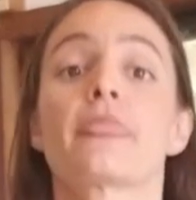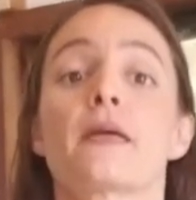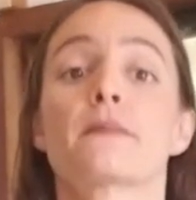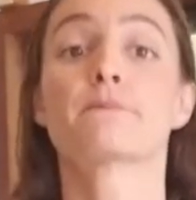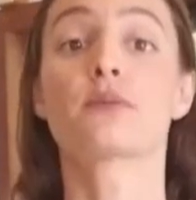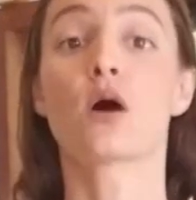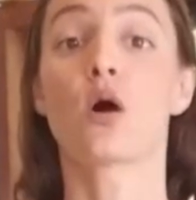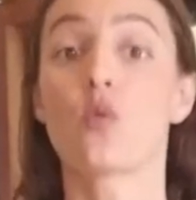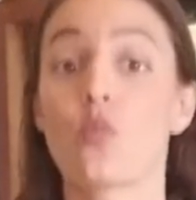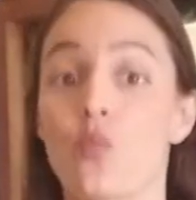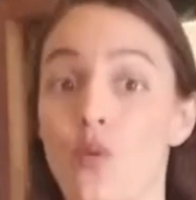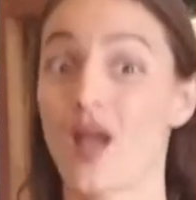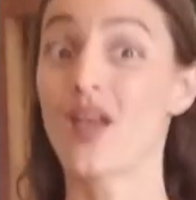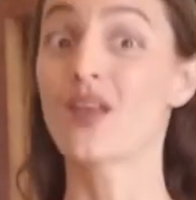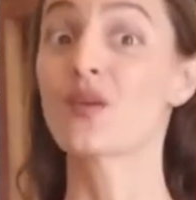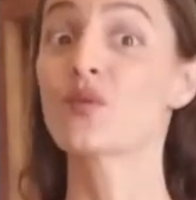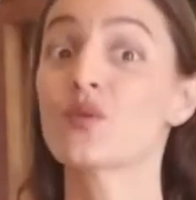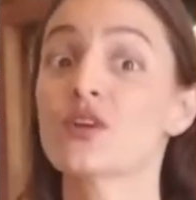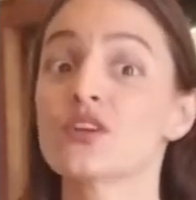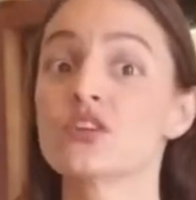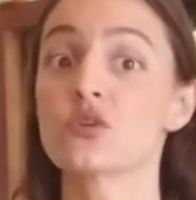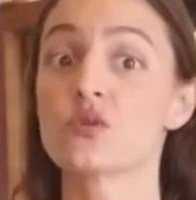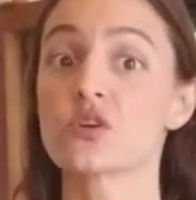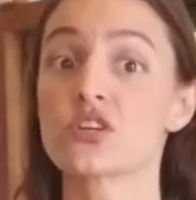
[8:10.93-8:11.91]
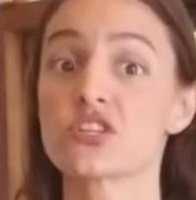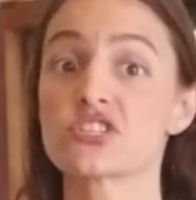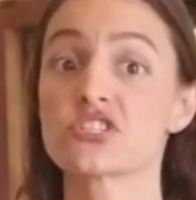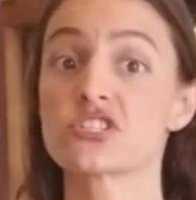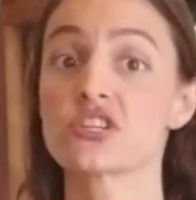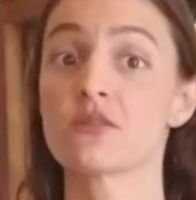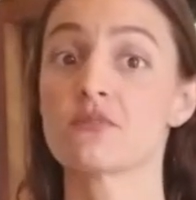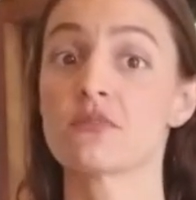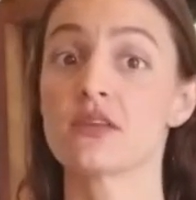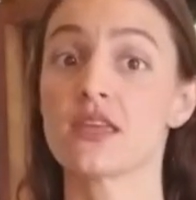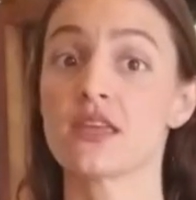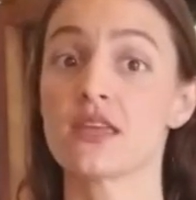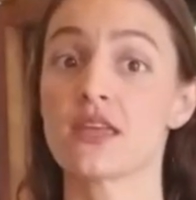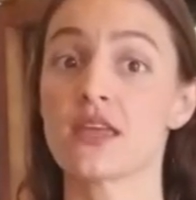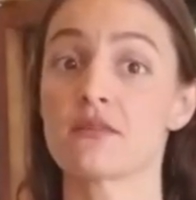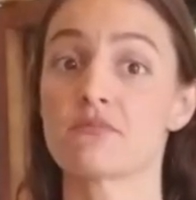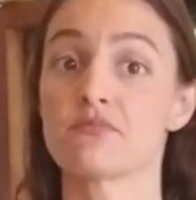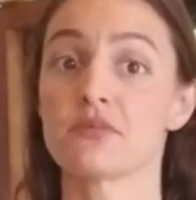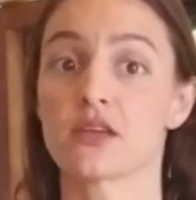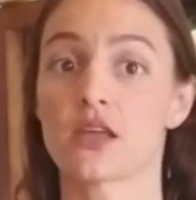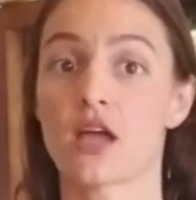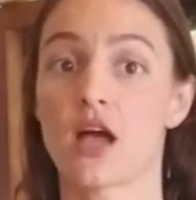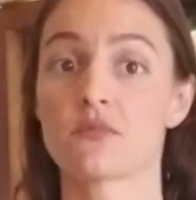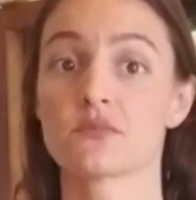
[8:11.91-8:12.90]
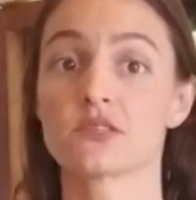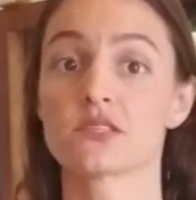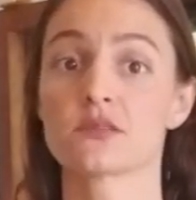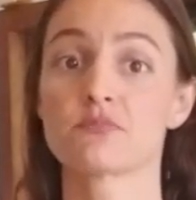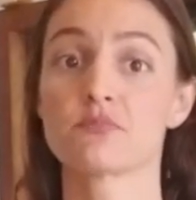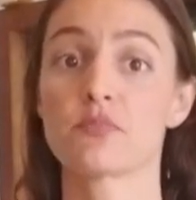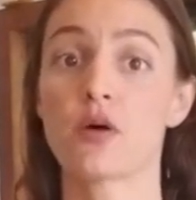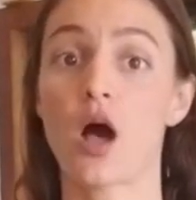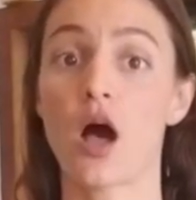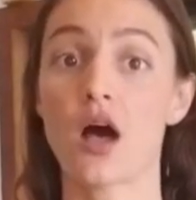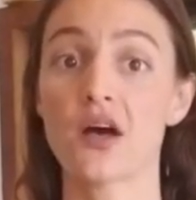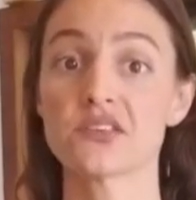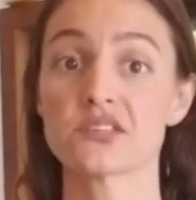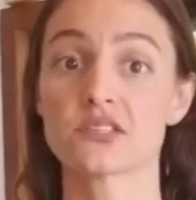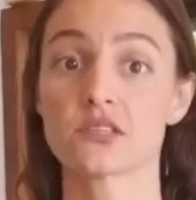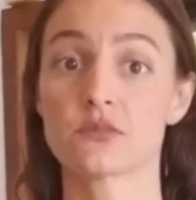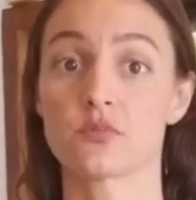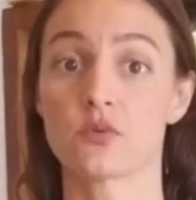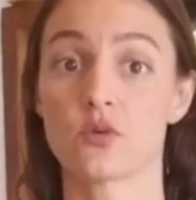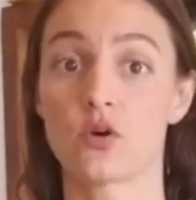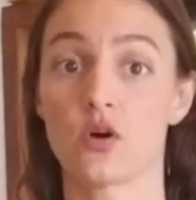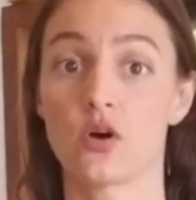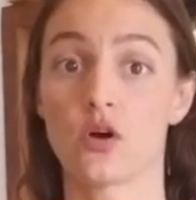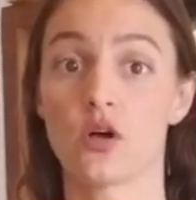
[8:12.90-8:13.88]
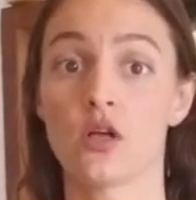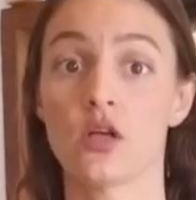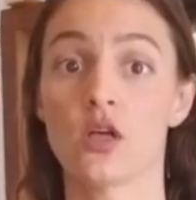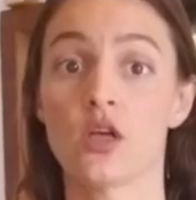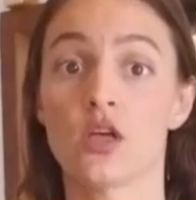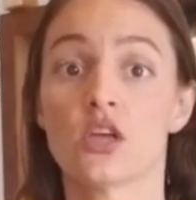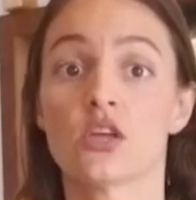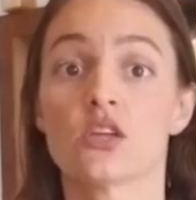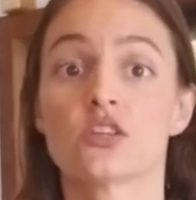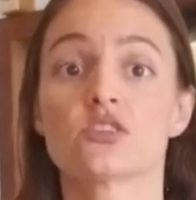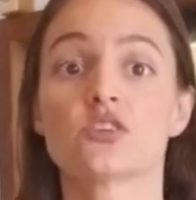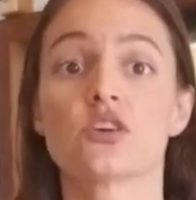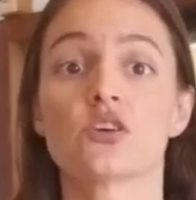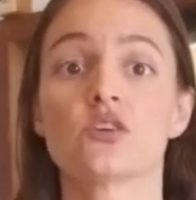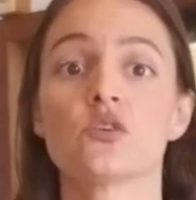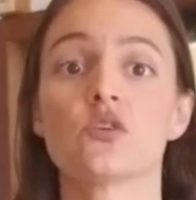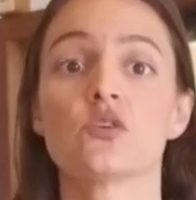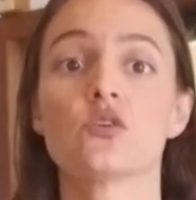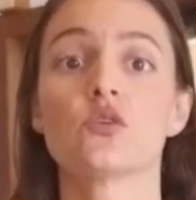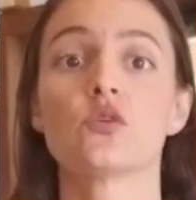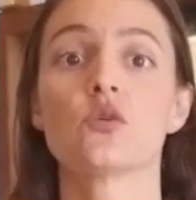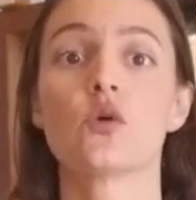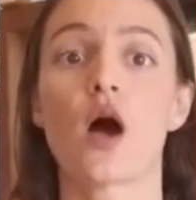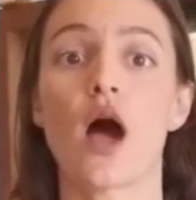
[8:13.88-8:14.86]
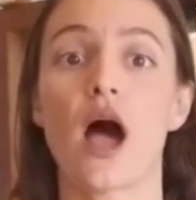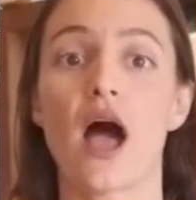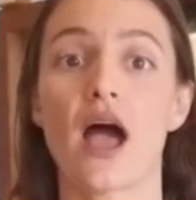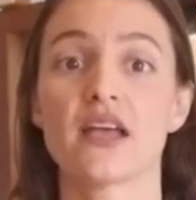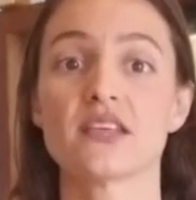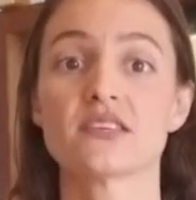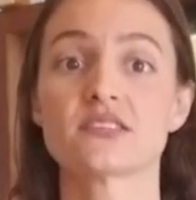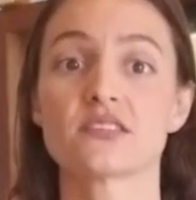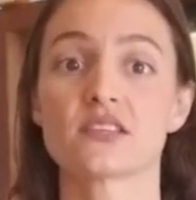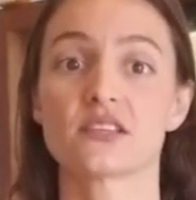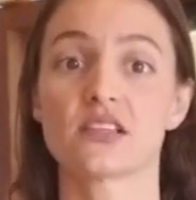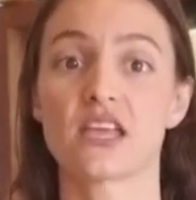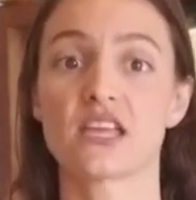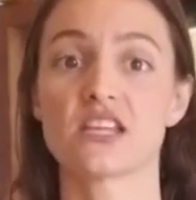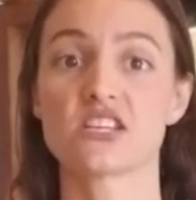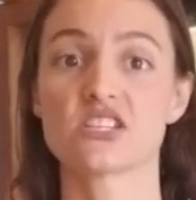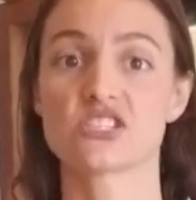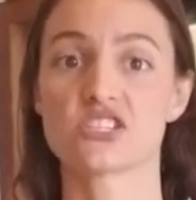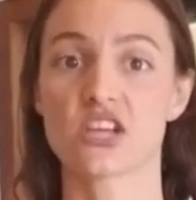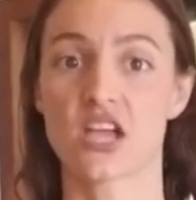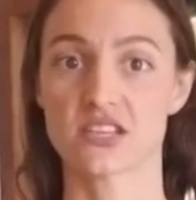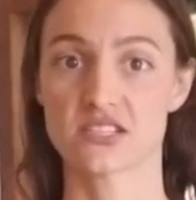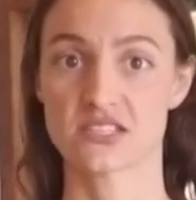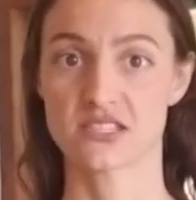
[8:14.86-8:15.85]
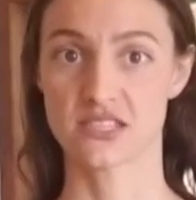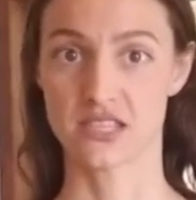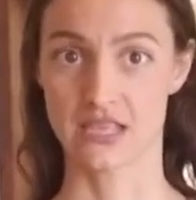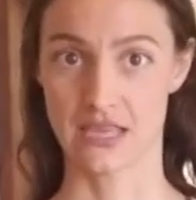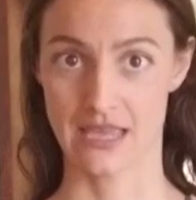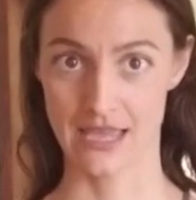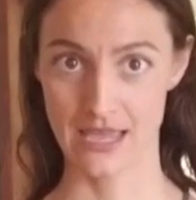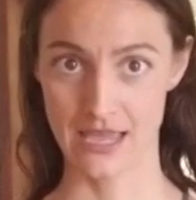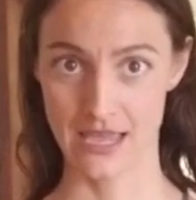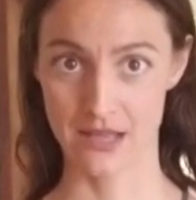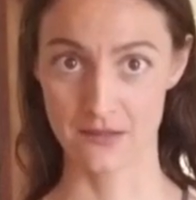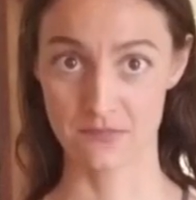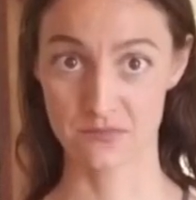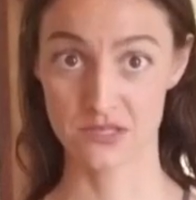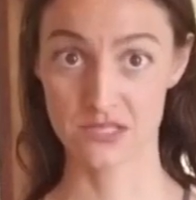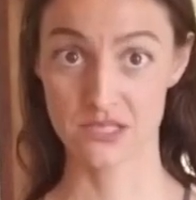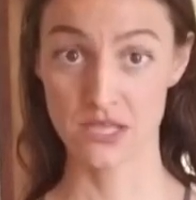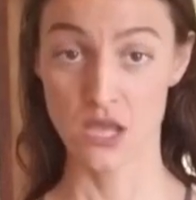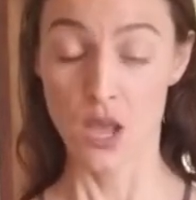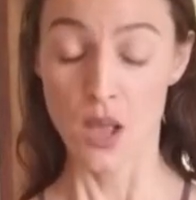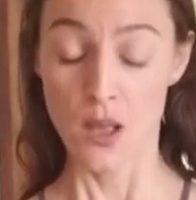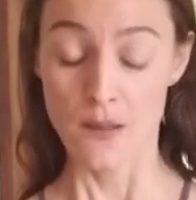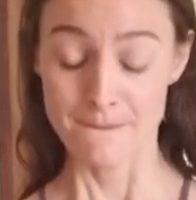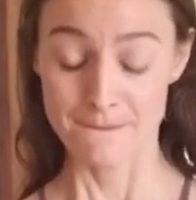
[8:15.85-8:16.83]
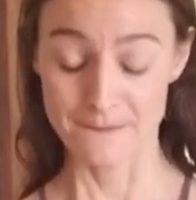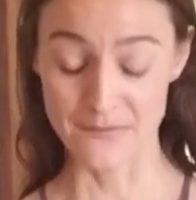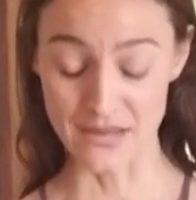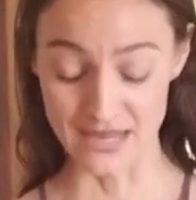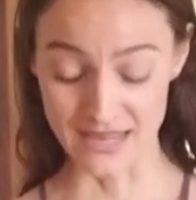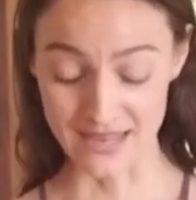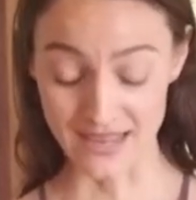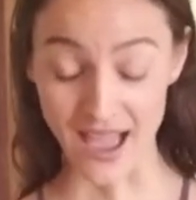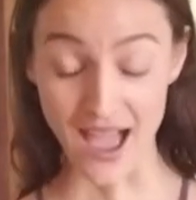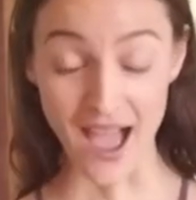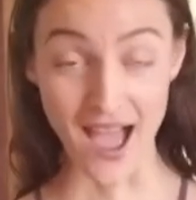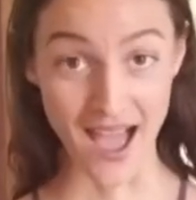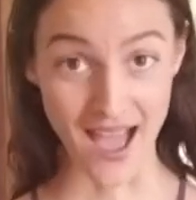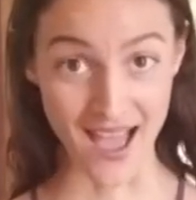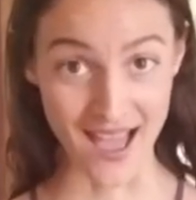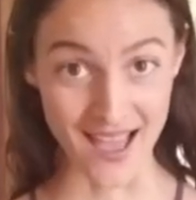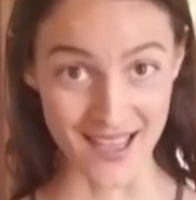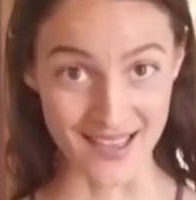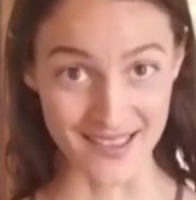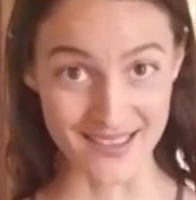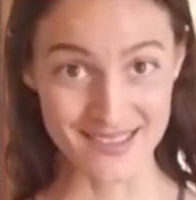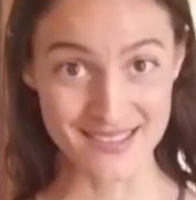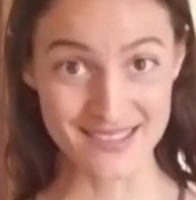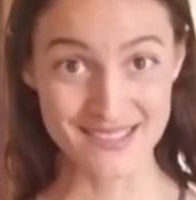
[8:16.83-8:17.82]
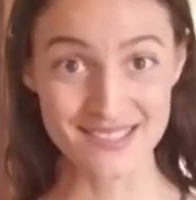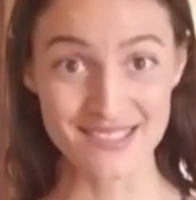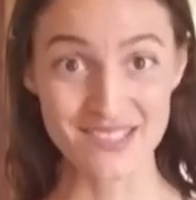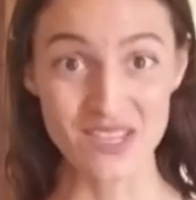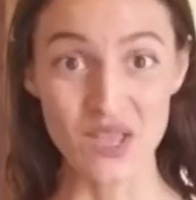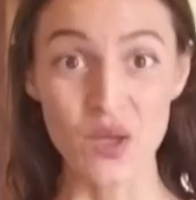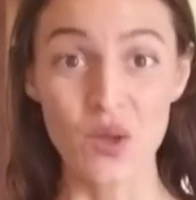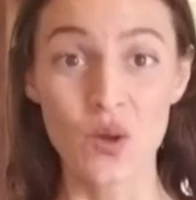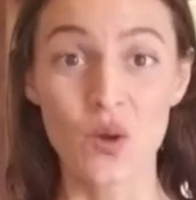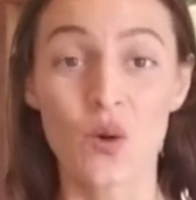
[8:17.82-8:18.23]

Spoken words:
But when we do a shimmy, it becomes possible to isolate just the hips because